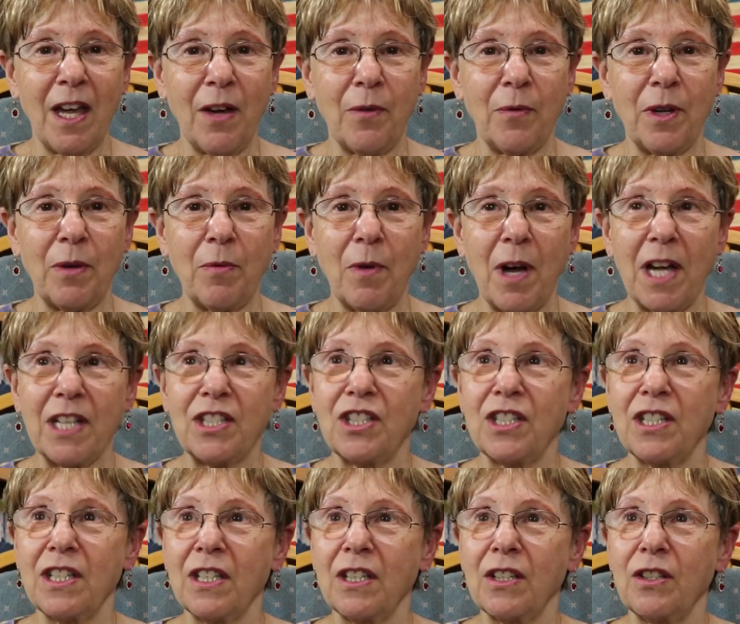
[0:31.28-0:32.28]
We
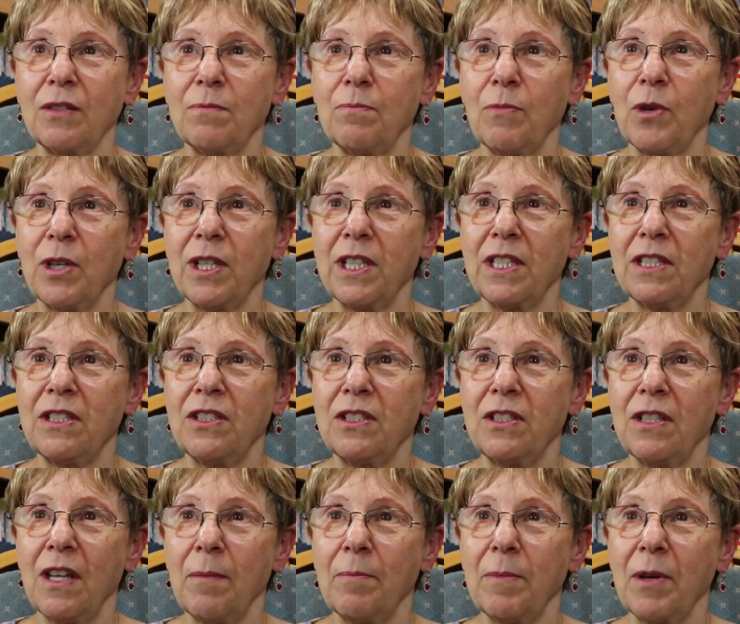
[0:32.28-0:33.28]
watched the Good Morning
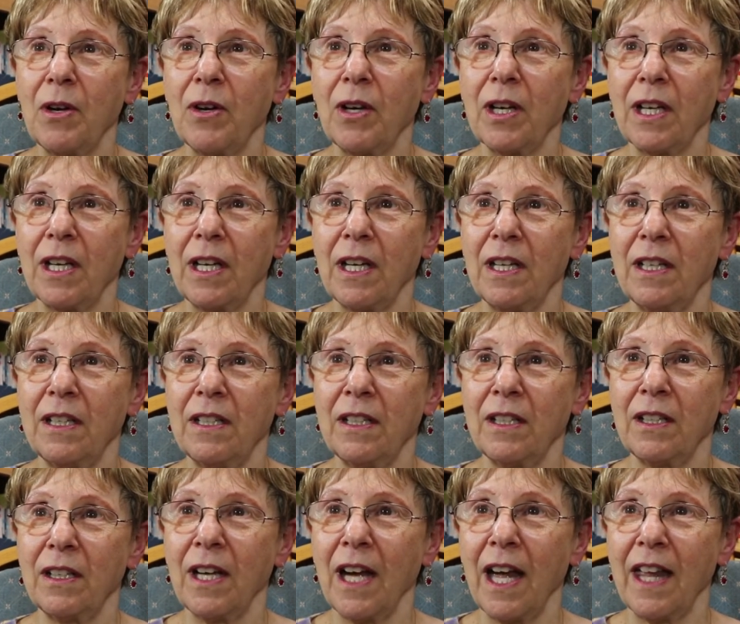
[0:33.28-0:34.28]
America,
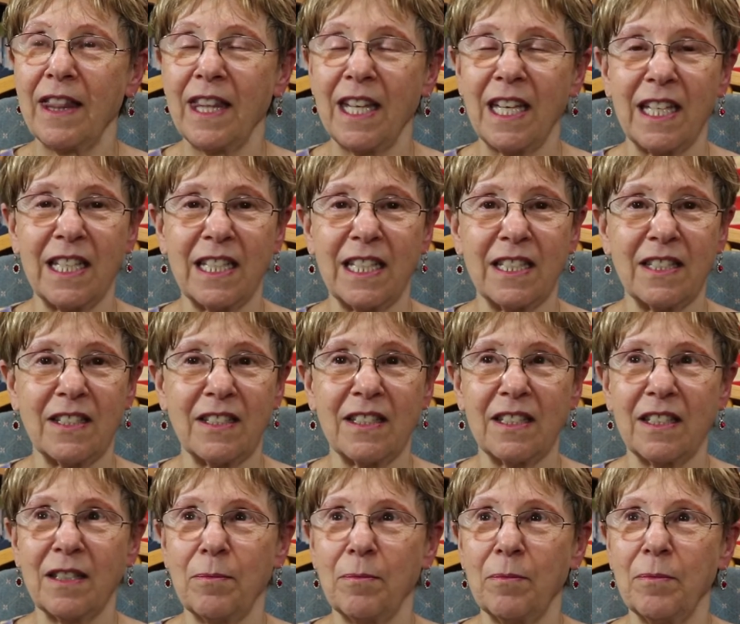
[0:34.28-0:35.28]
yeah. I think it is,
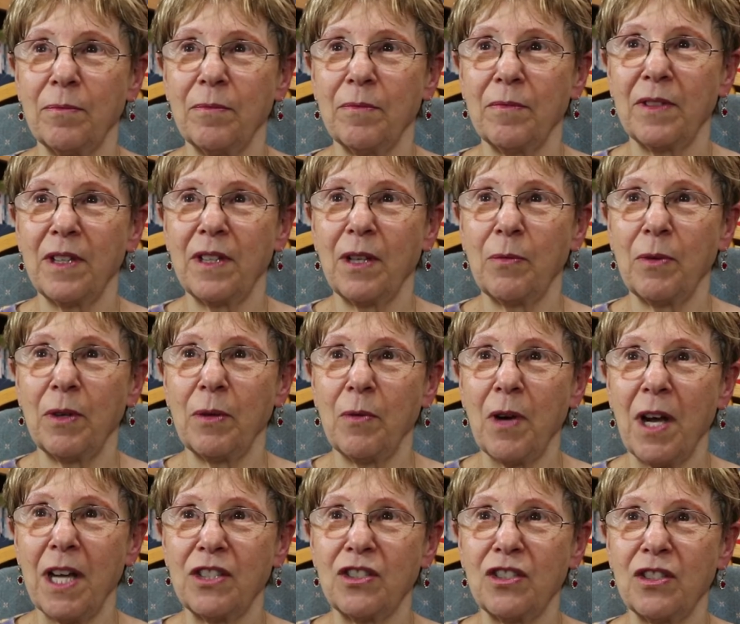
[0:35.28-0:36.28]
in the that we
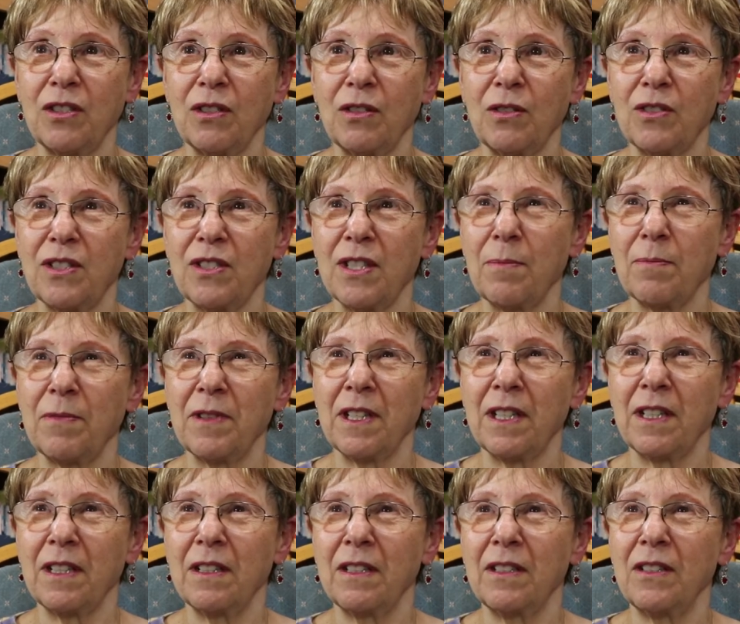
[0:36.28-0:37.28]
watch or
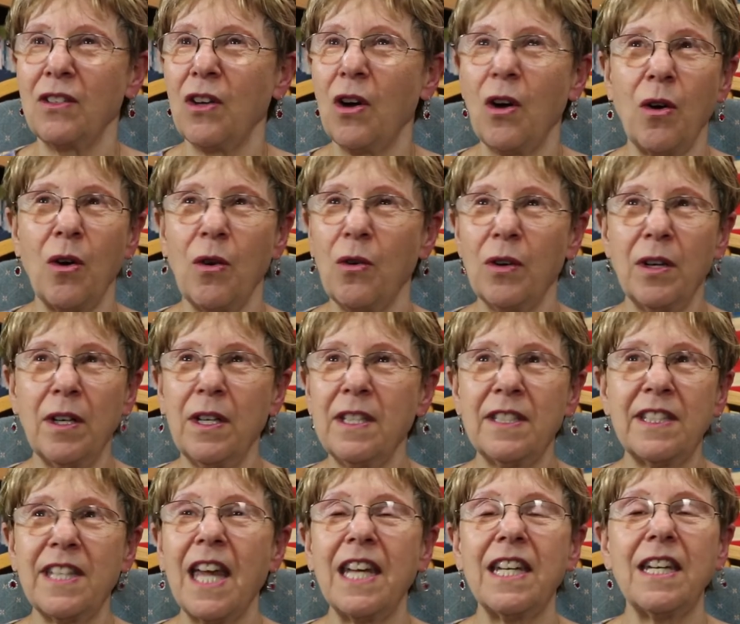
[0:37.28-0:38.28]
something. No, no,
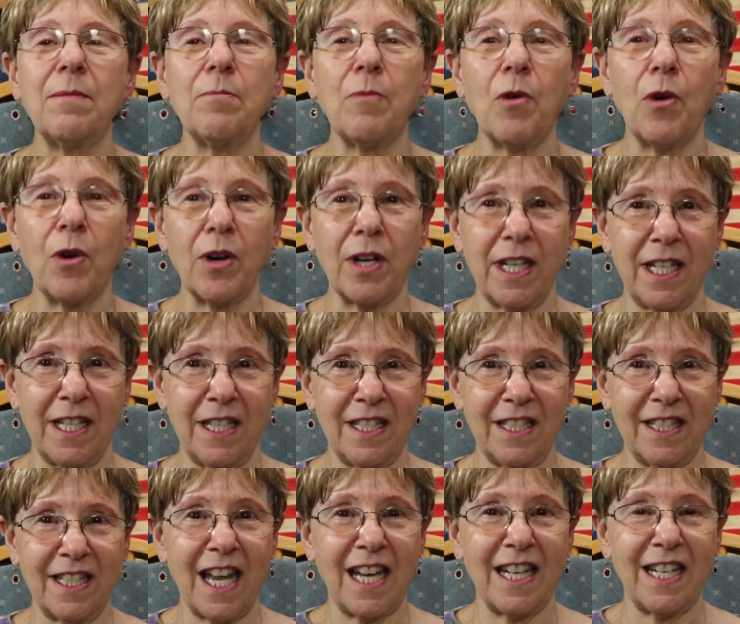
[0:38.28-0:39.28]
Sunday, morning, Sunday,
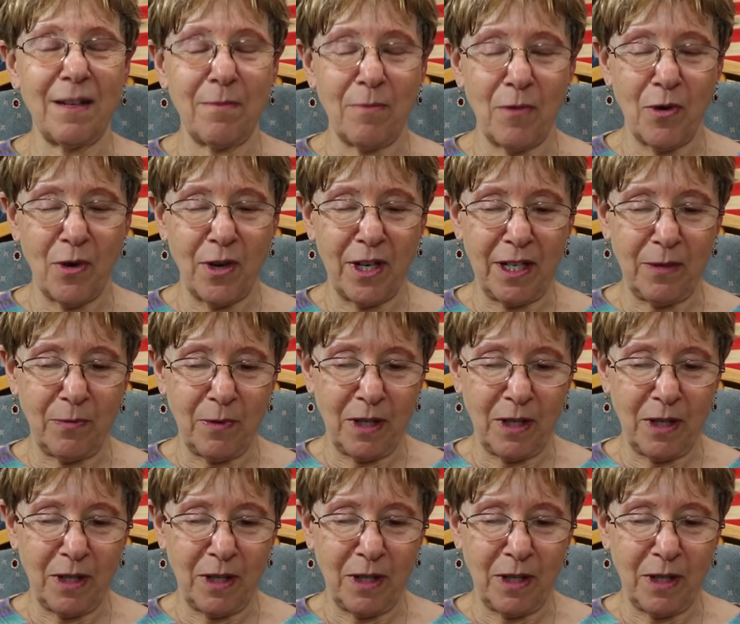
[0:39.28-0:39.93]
morning, Sunday morning.